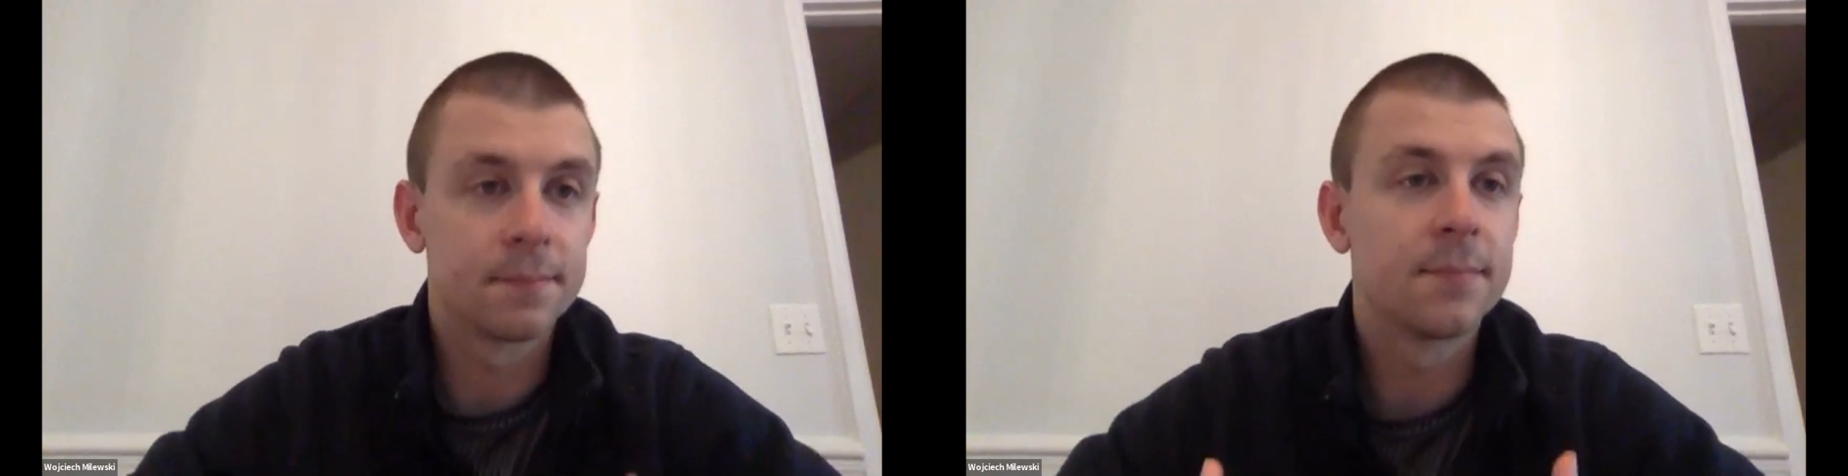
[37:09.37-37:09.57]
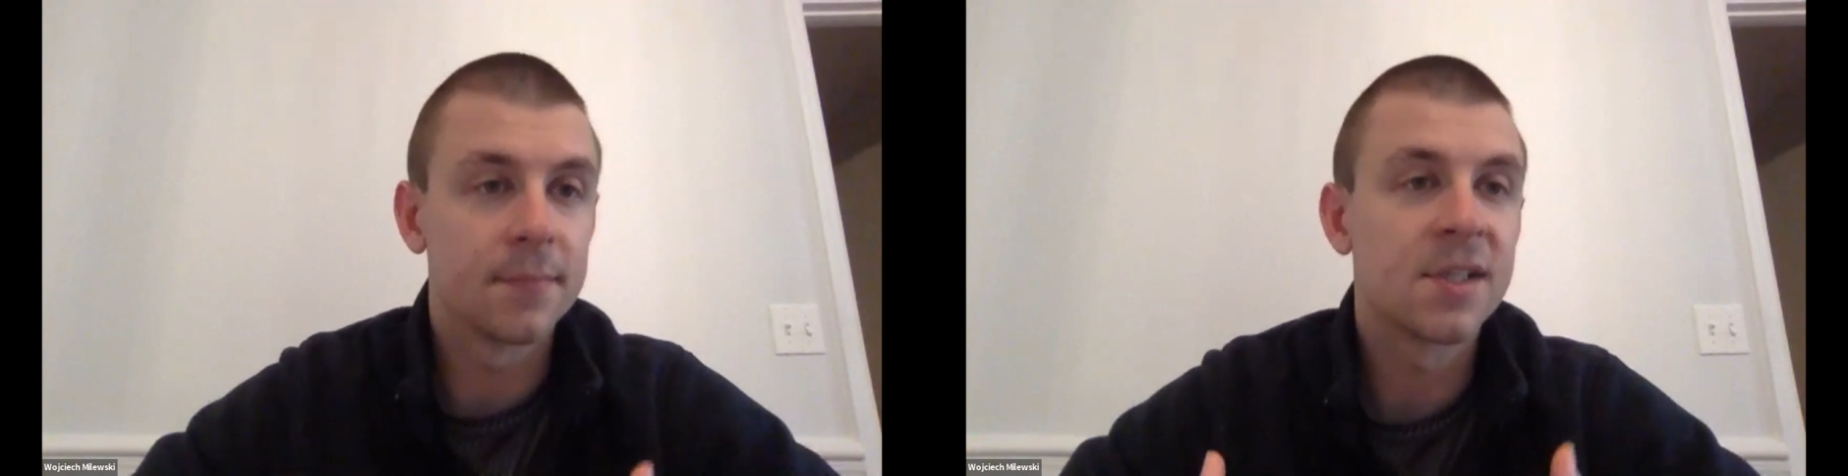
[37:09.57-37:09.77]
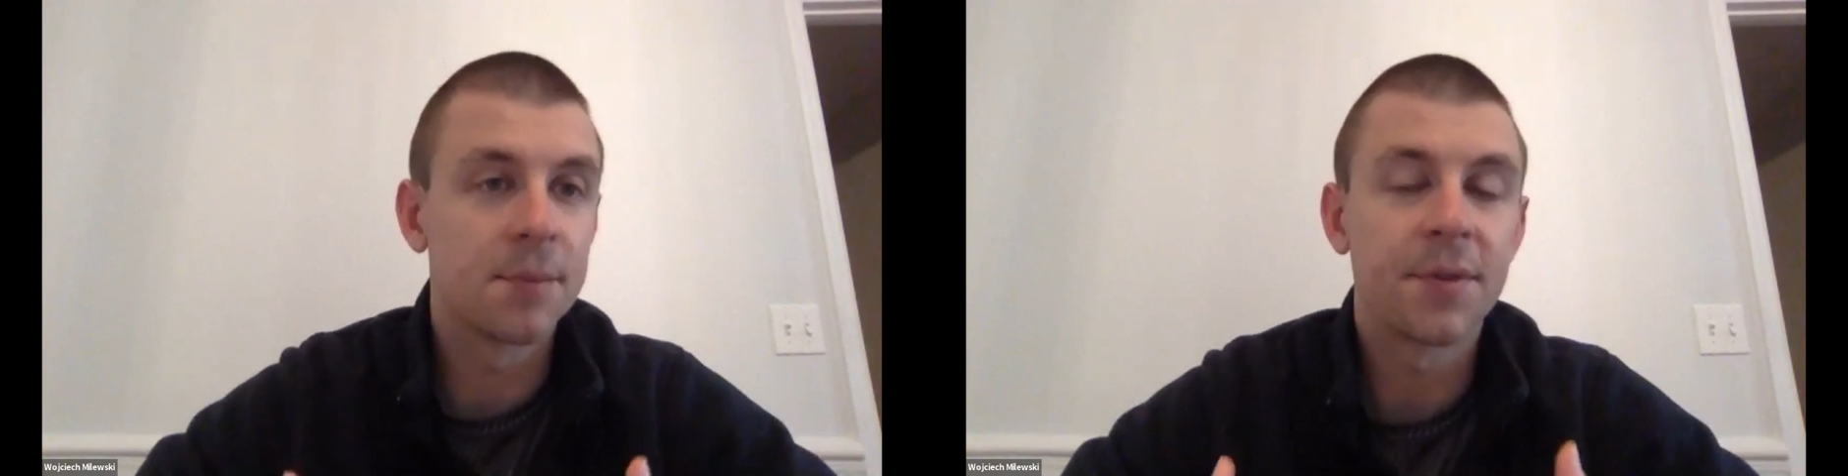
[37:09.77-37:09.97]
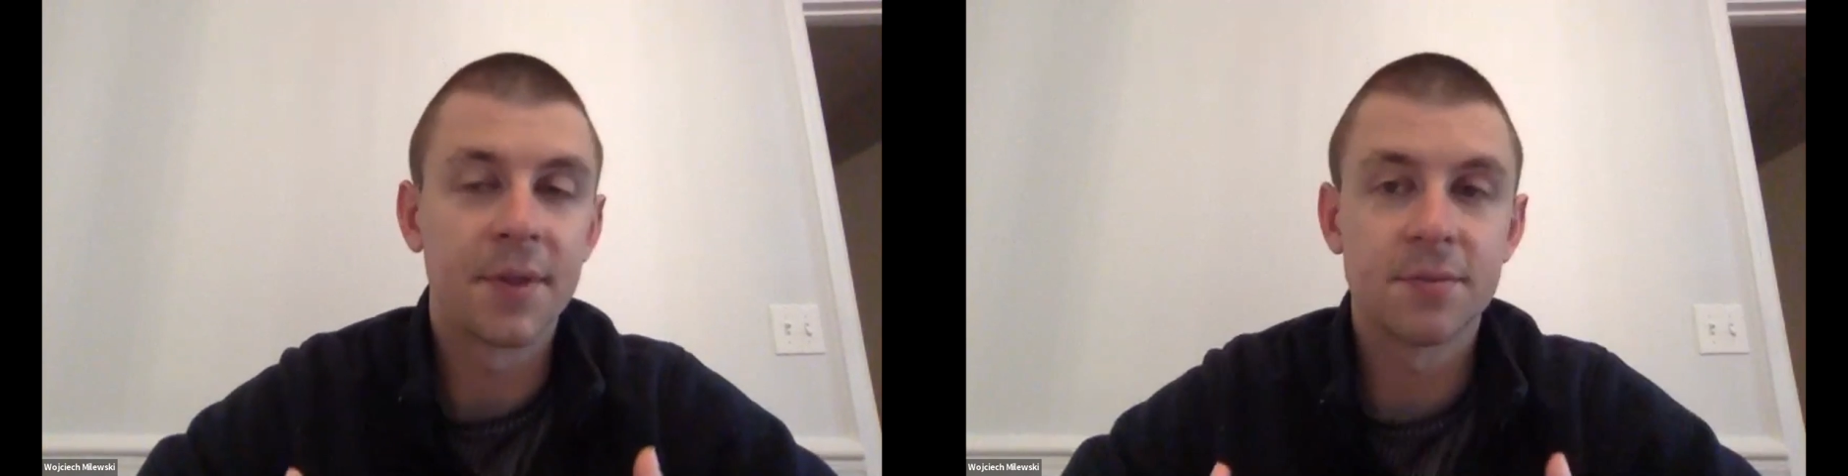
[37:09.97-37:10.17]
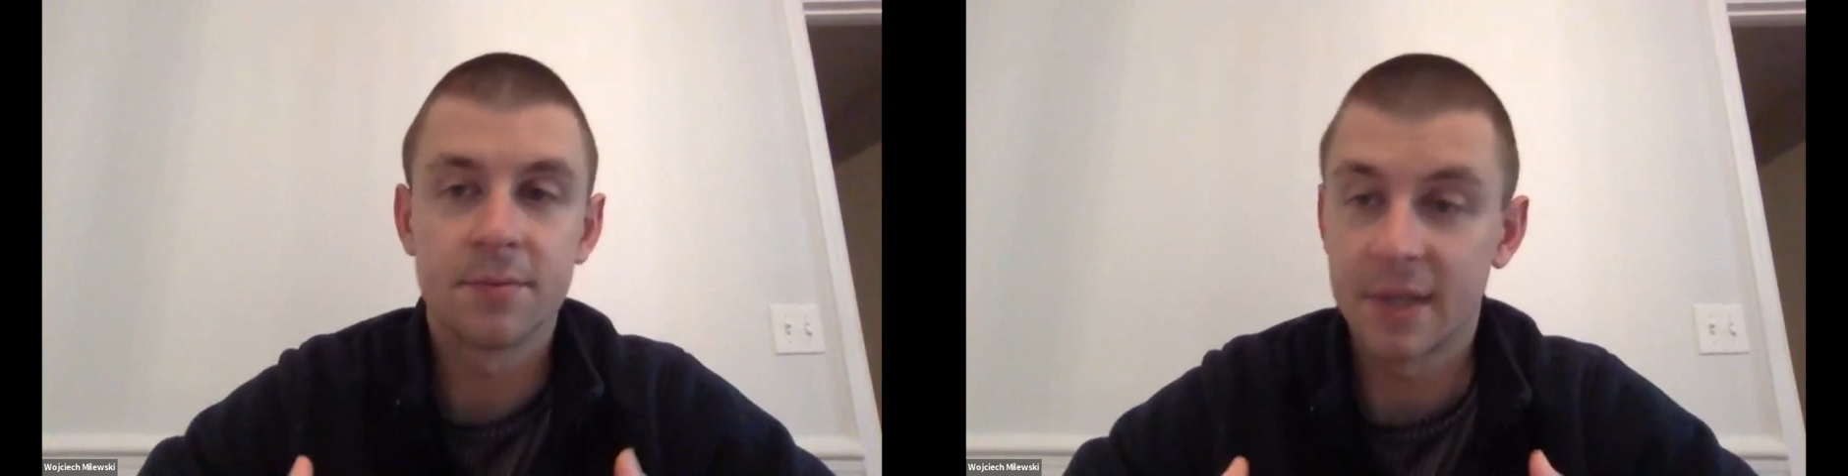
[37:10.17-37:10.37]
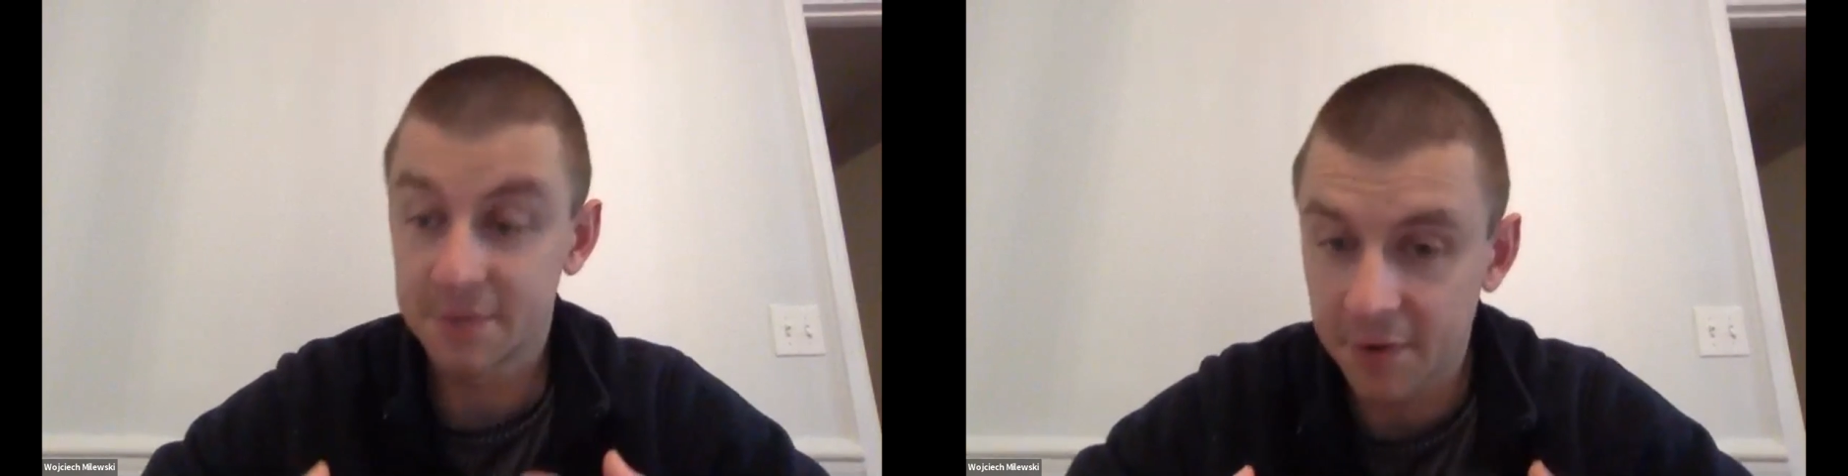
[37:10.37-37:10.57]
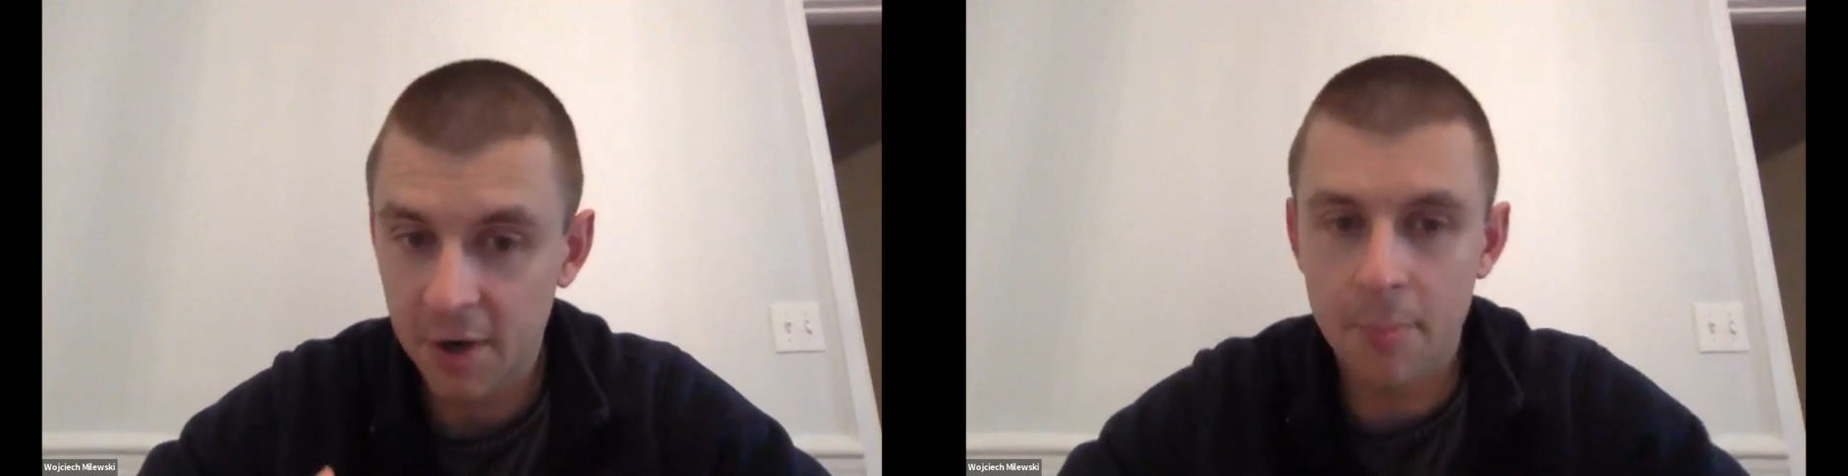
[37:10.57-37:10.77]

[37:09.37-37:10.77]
something that's very